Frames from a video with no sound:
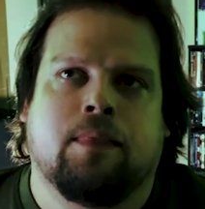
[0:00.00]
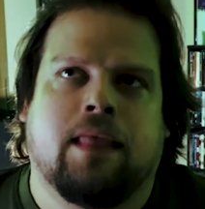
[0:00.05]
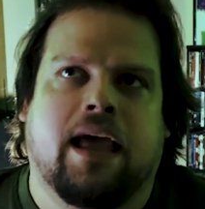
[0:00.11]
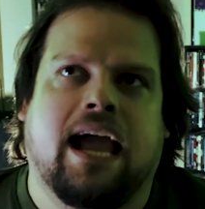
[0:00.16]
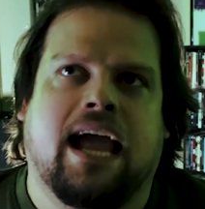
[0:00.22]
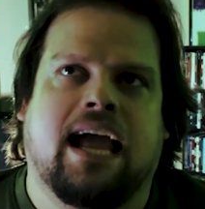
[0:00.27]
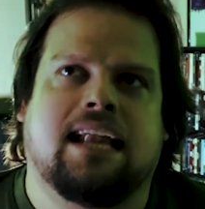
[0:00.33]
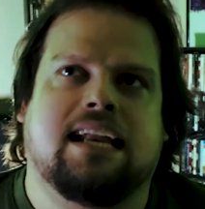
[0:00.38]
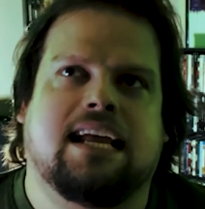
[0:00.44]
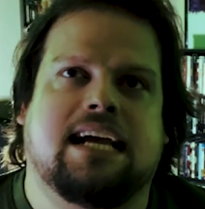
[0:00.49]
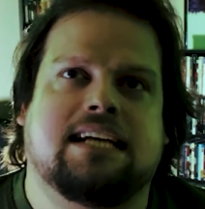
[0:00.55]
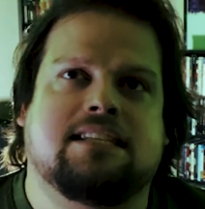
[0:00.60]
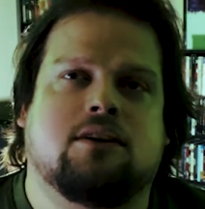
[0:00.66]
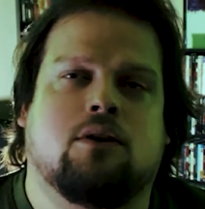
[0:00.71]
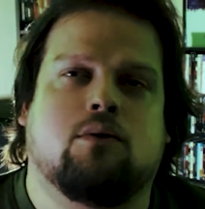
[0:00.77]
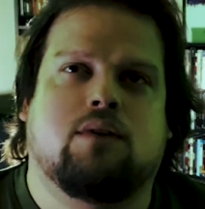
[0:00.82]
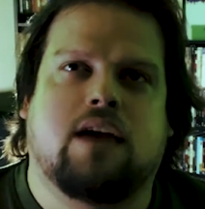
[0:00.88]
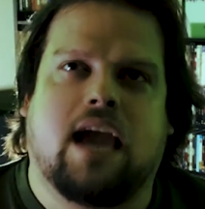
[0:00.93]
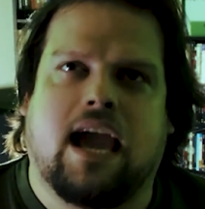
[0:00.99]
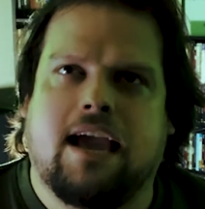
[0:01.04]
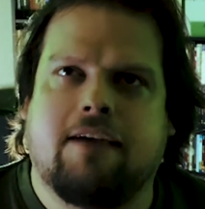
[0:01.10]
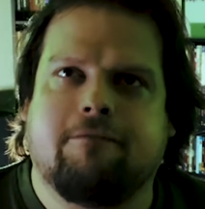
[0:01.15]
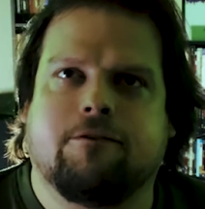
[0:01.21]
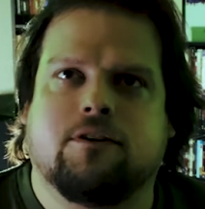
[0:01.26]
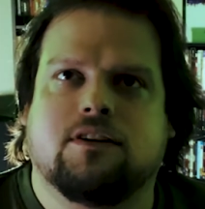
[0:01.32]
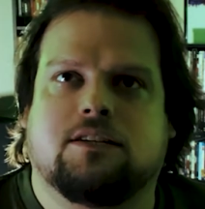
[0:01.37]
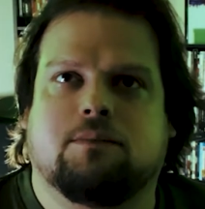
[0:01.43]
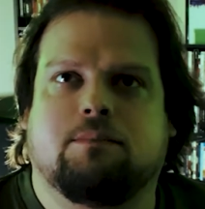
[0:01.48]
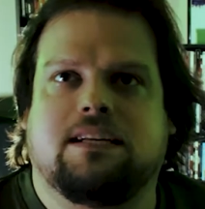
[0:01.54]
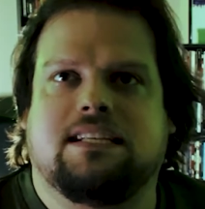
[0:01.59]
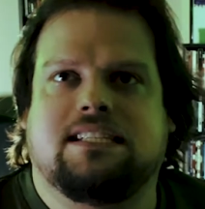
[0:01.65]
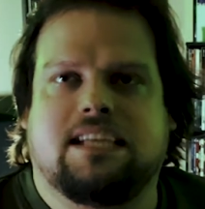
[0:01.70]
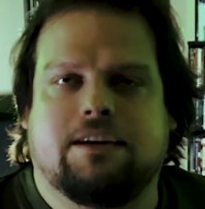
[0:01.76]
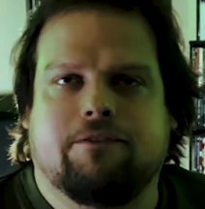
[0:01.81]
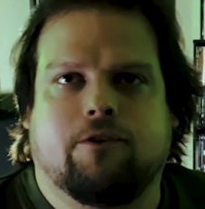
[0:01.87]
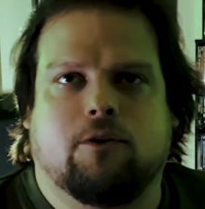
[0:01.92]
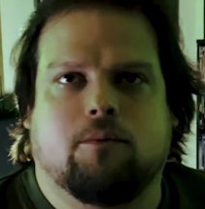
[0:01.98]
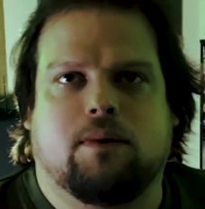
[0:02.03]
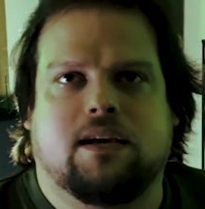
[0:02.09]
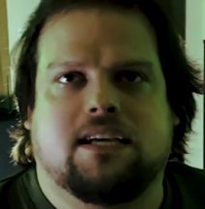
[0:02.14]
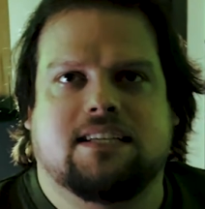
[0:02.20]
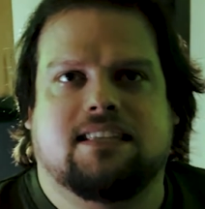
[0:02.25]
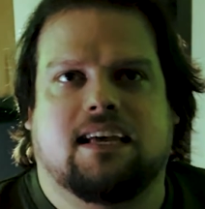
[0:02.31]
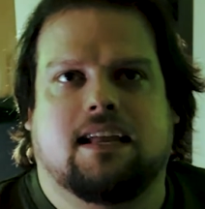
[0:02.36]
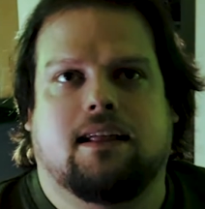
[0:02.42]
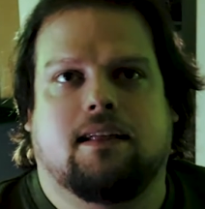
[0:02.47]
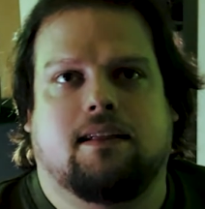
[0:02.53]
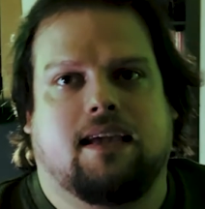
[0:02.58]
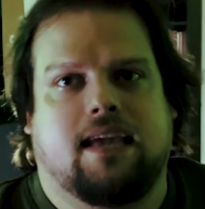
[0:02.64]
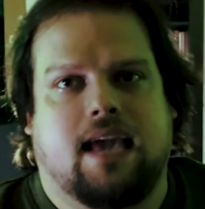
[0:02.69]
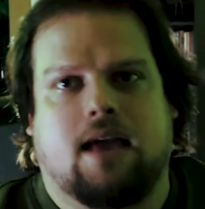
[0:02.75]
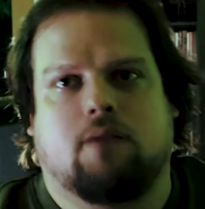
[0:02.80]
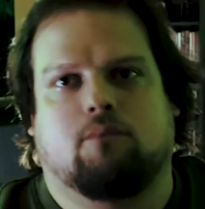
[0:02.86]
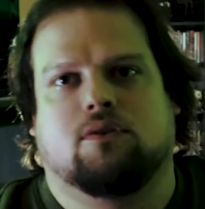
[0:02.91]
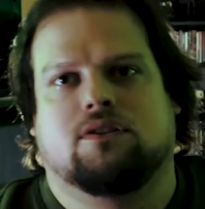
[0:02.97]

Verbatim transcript: And it's okay for it to be different because then again,